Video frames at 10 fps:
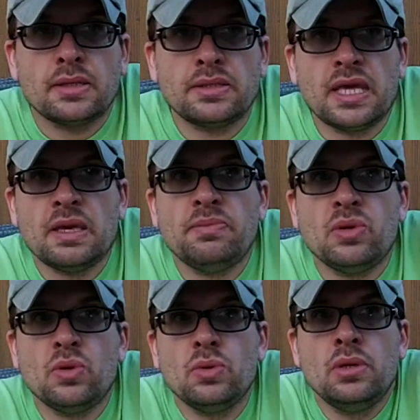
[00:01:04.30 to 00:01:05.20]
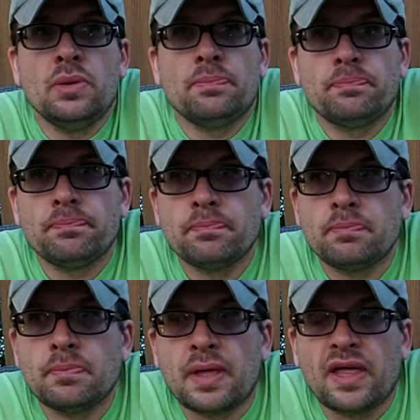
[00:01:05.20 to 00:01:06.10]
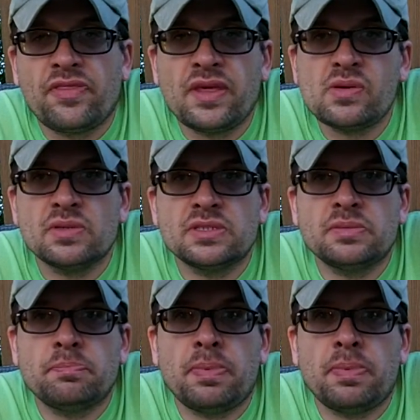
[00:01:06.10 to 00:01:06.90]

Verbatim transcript: debuted, I think it was